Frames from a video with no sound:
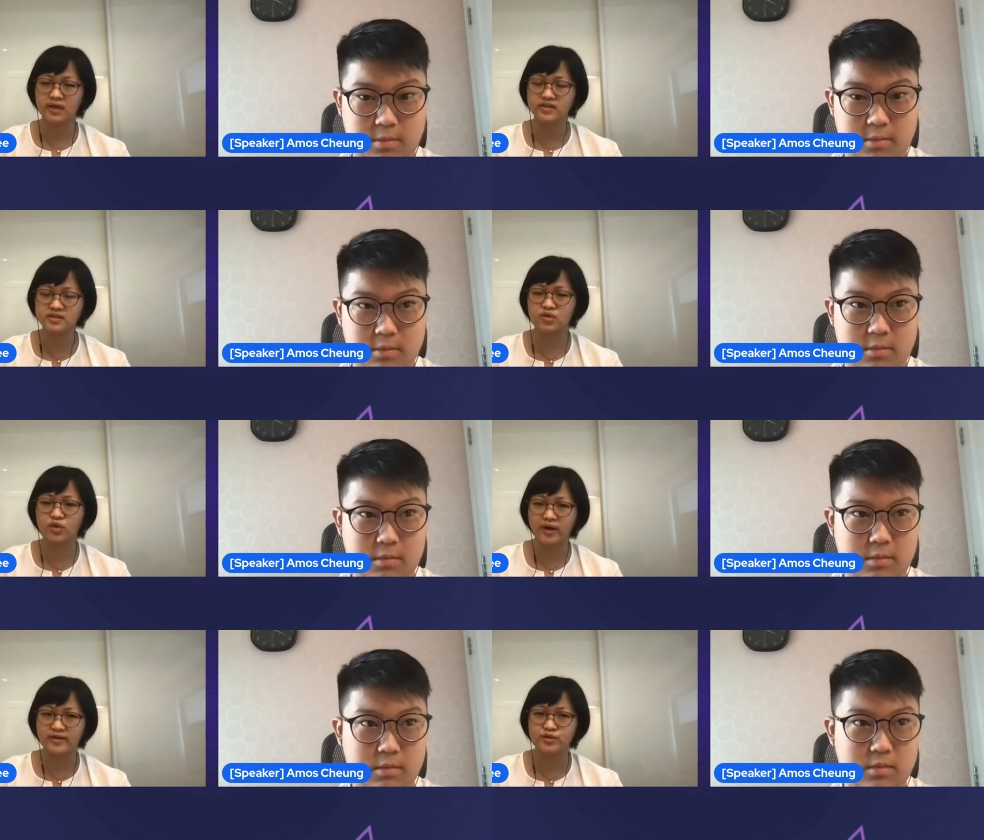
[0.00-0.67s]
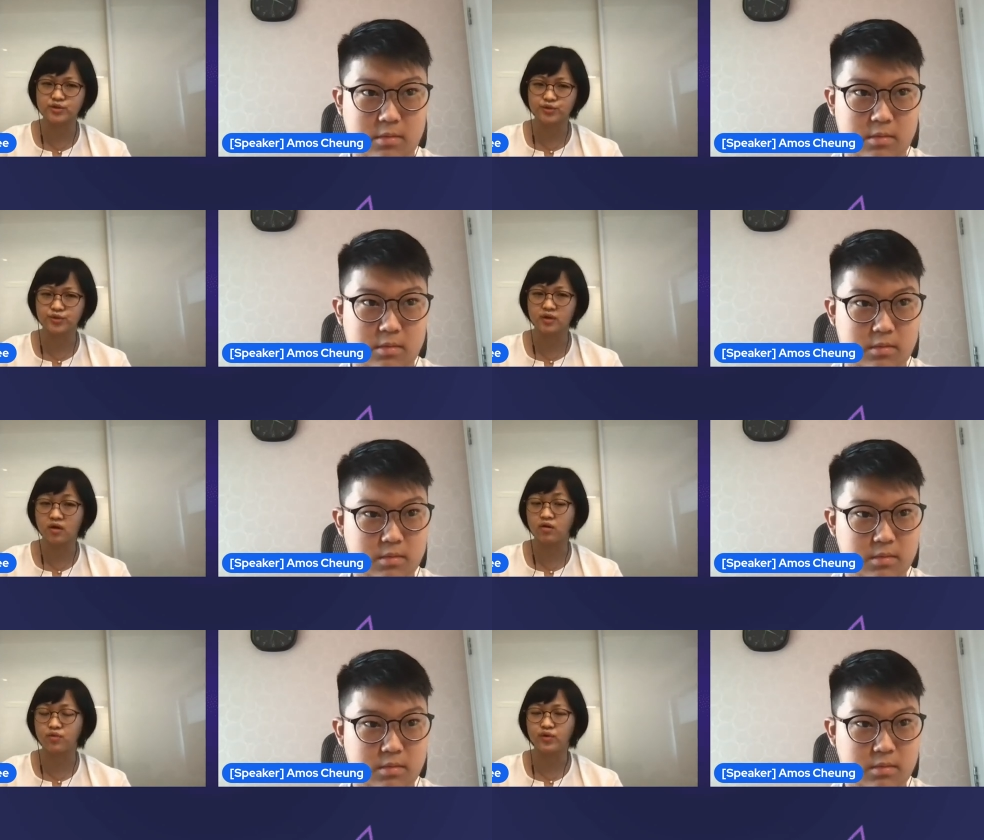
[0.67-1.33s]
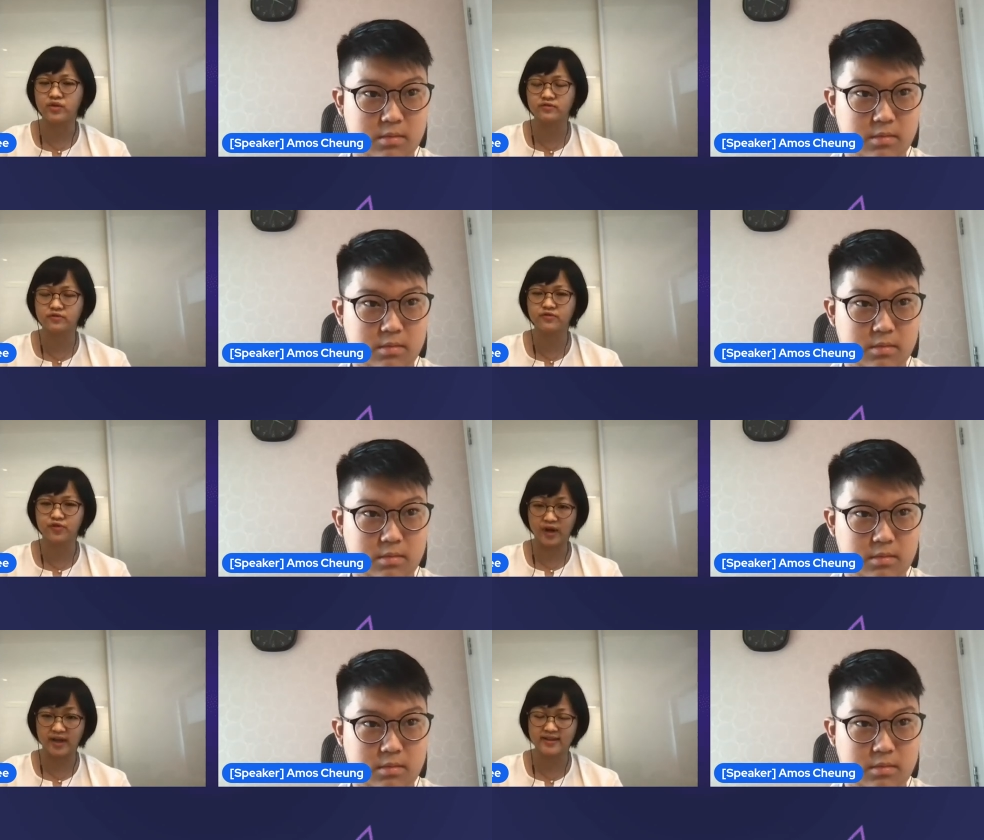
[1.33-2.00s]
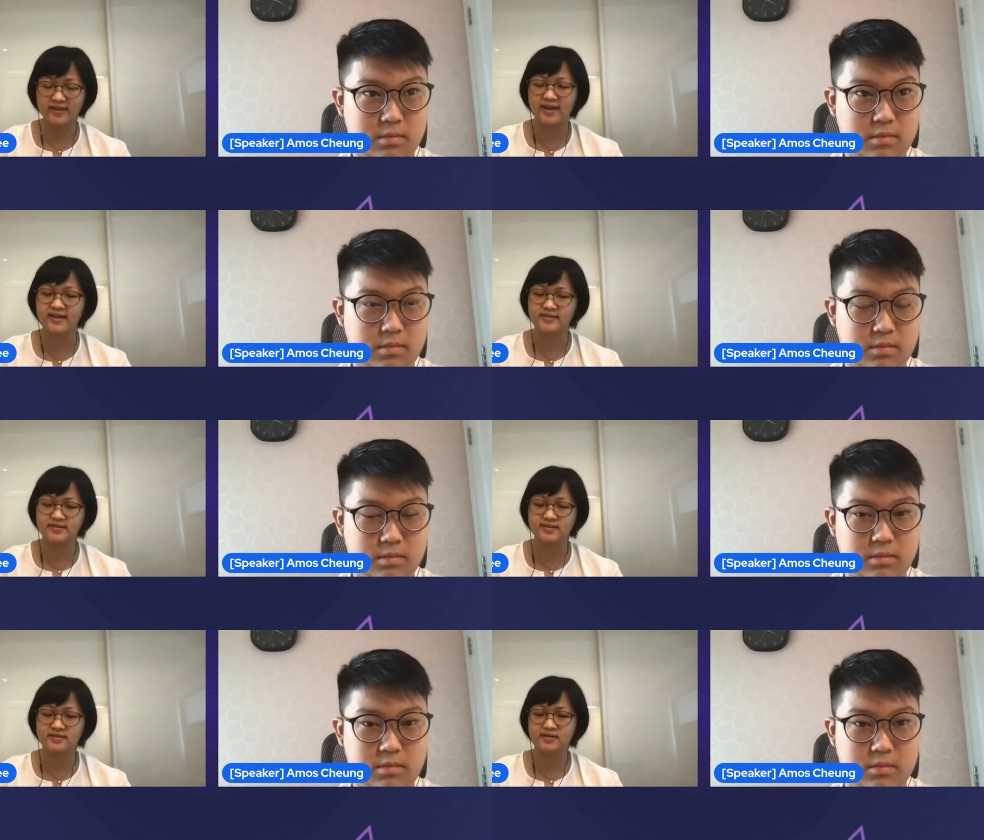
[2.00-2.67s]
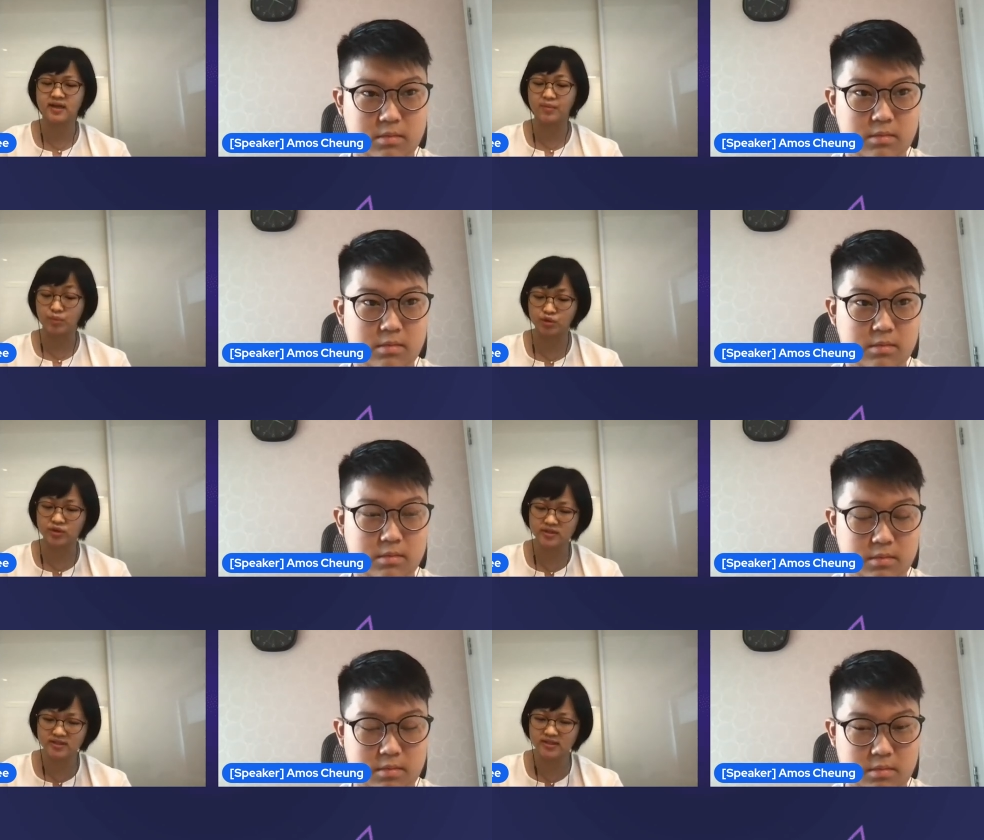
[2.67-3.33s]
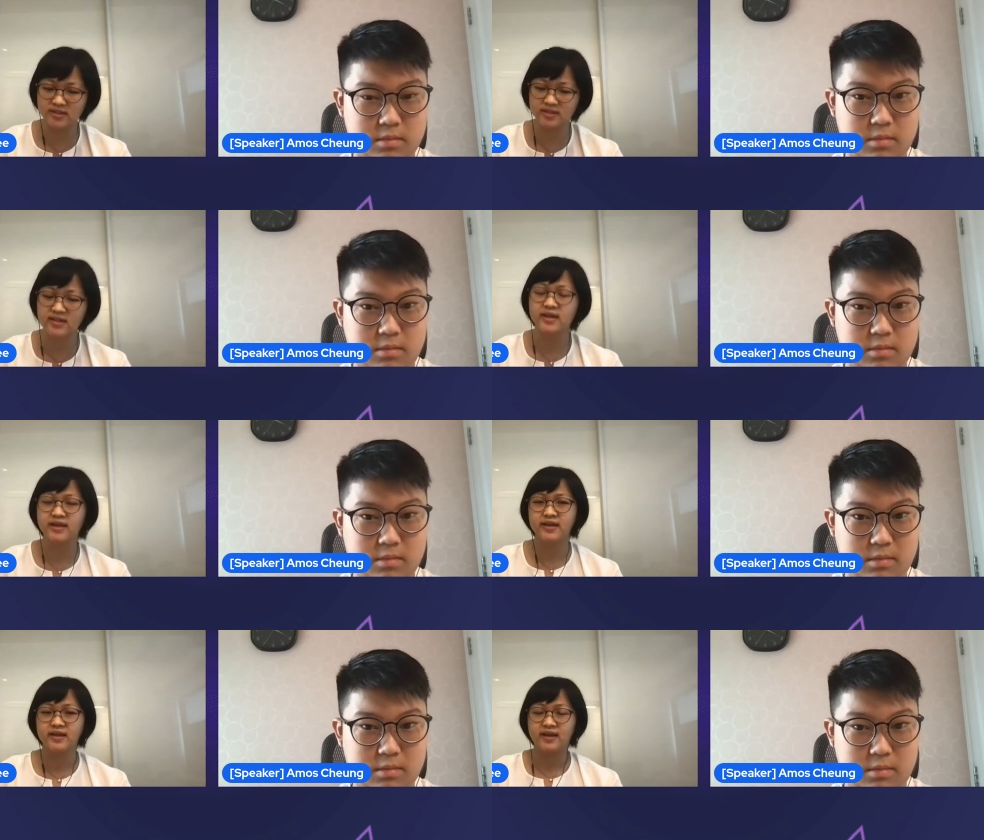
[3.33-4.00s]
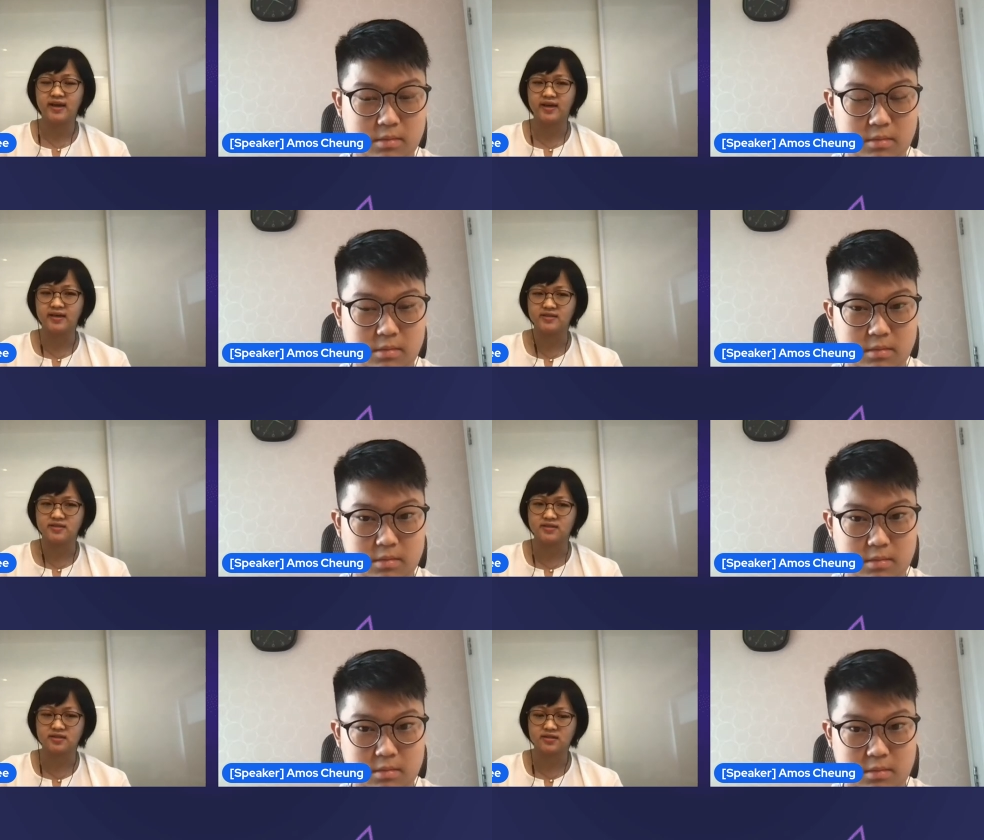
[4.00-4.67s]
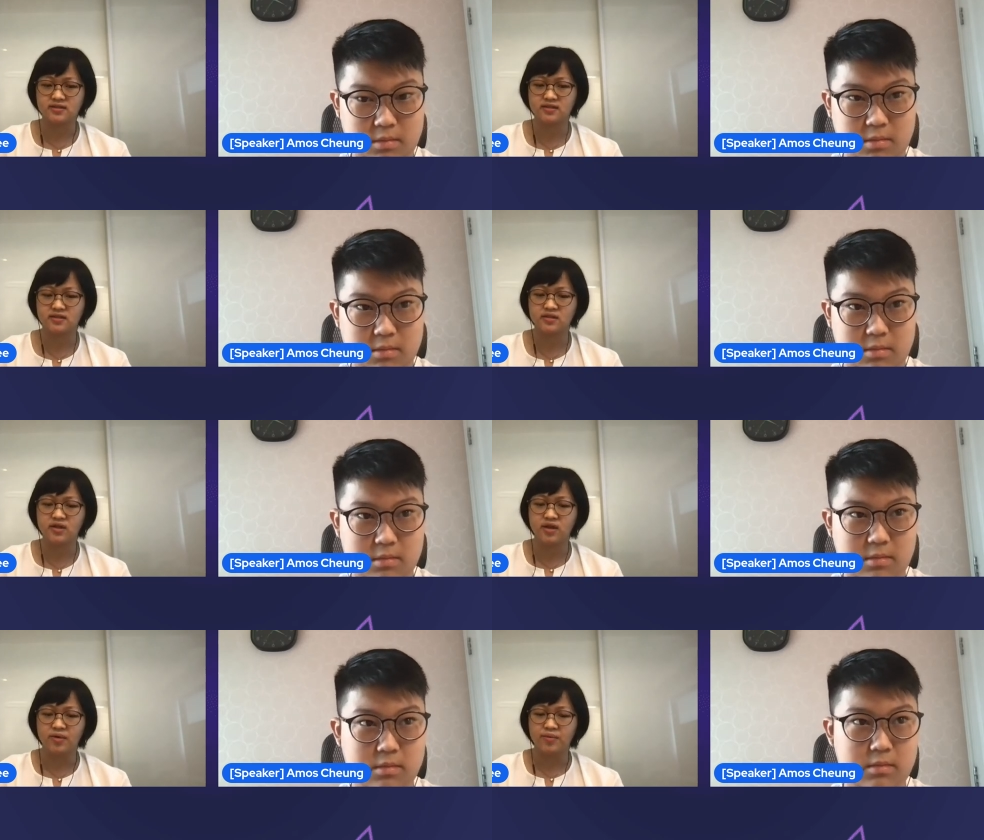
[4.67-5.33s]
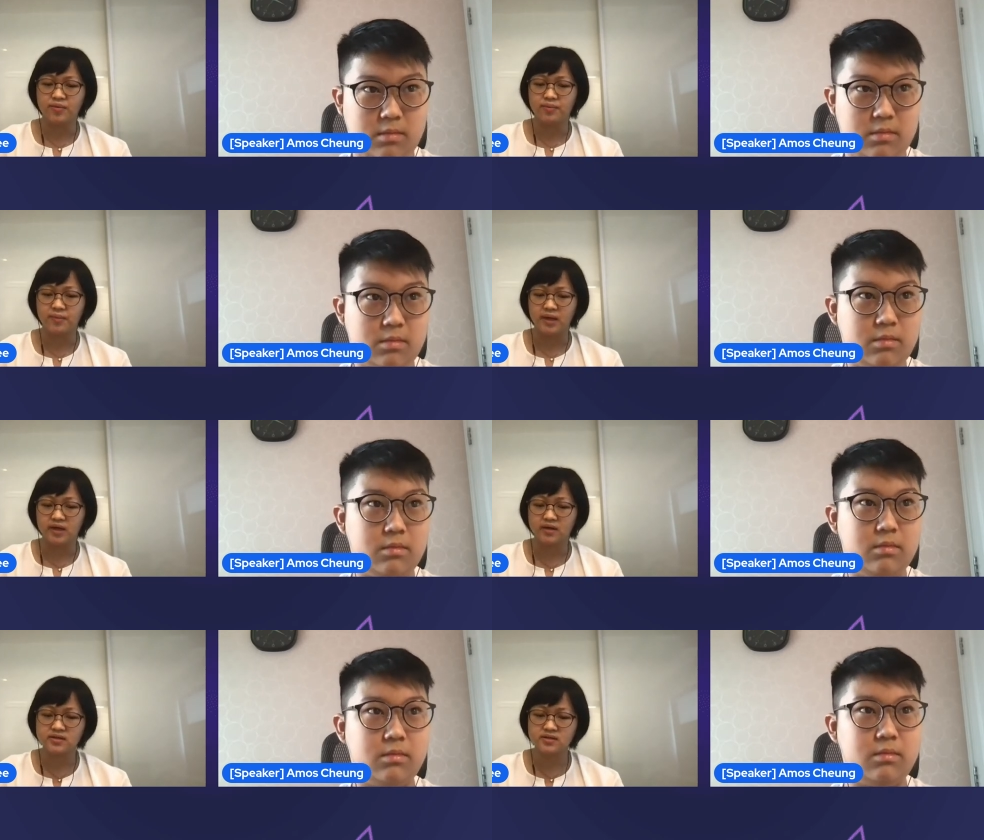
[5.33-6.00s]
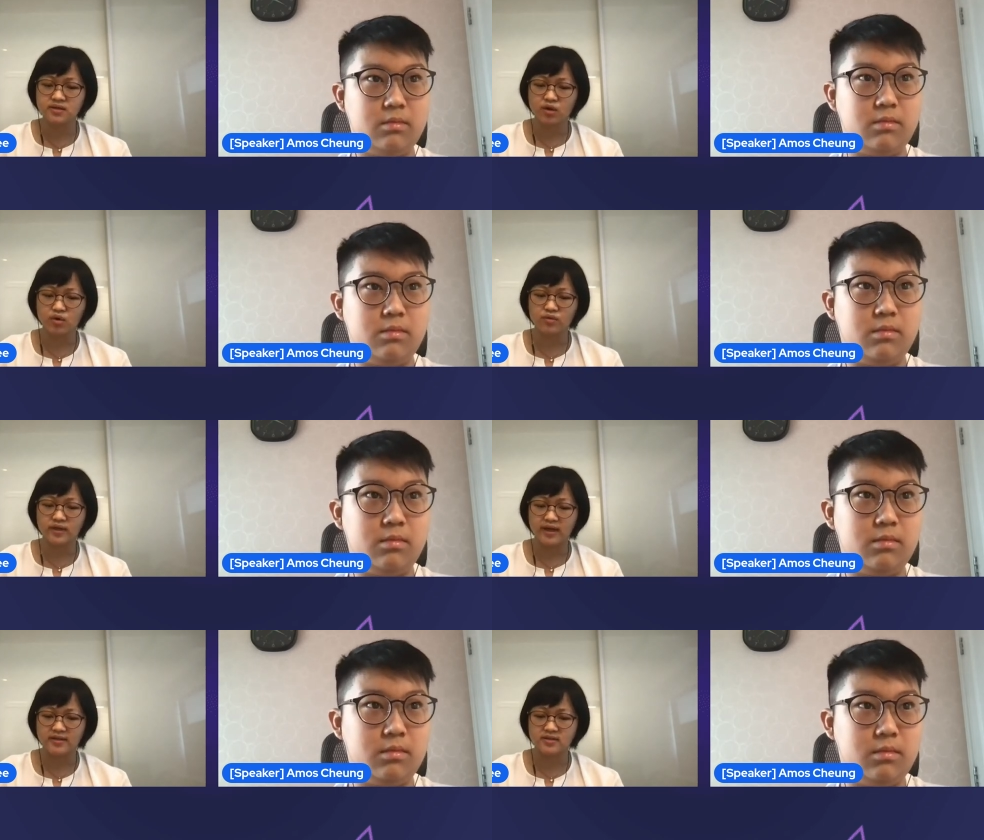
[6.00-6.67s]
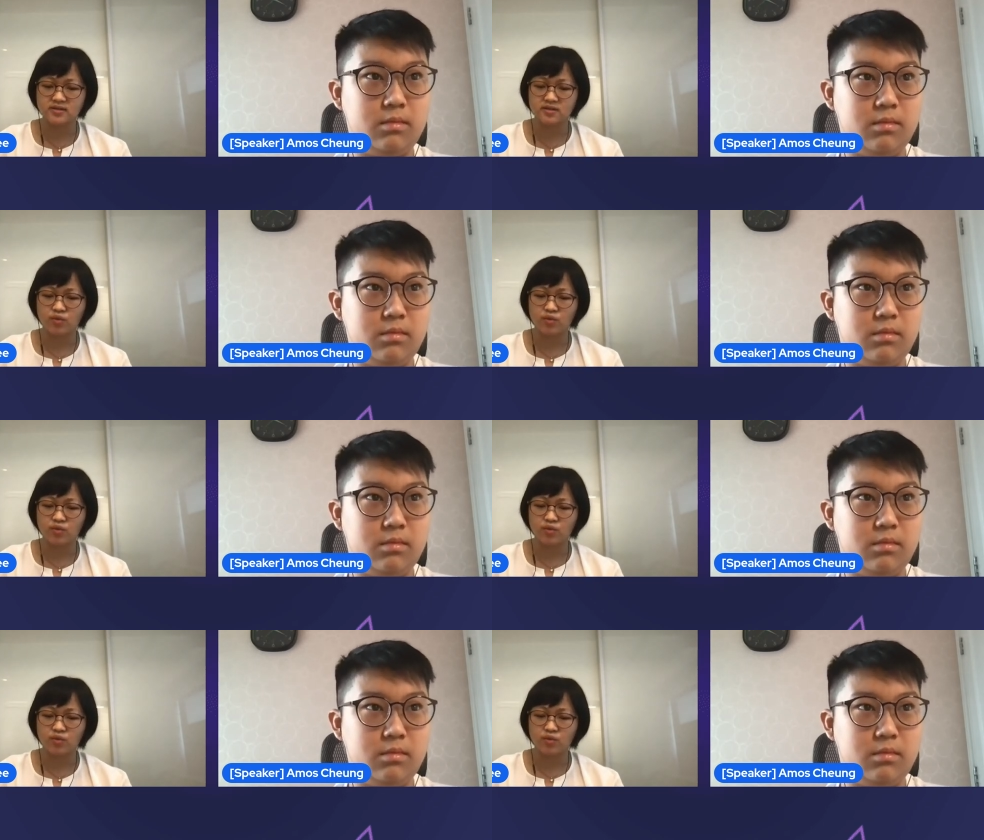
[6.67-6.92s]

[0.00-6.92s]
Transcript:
Speaker 1: It's great to learn with friends and community. And uh, may us know that